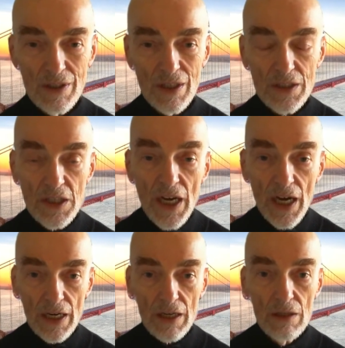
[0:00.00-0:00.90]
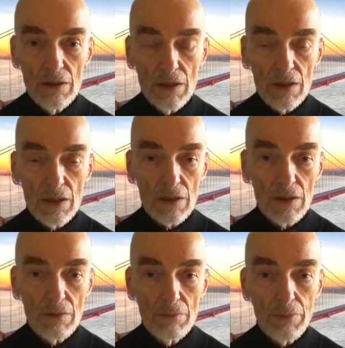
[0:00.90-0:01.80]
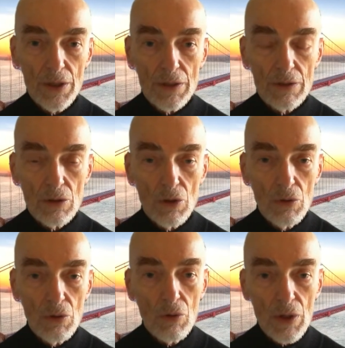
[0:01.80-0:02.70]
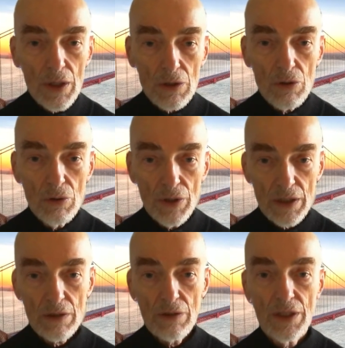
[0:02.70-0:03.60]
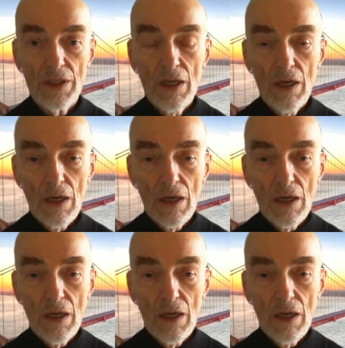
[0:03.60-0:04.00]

attack. But quite quickly,